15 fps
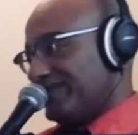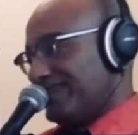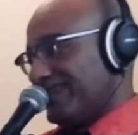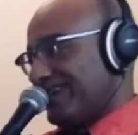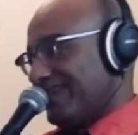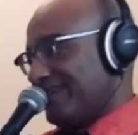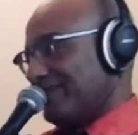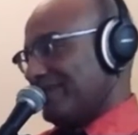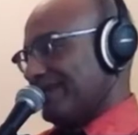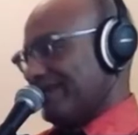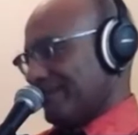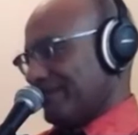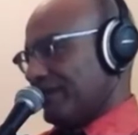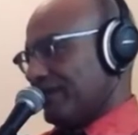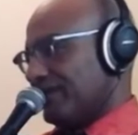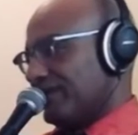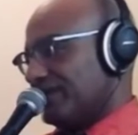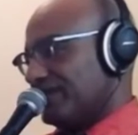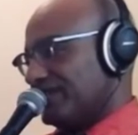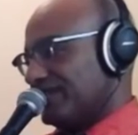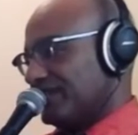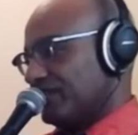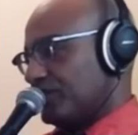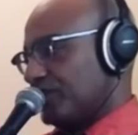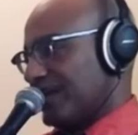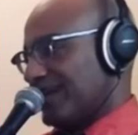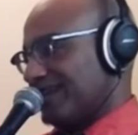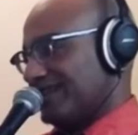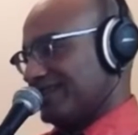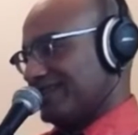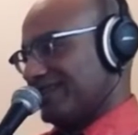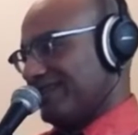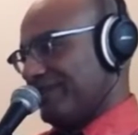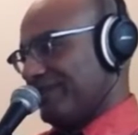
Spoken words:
to gape at the parallel sets of tracks,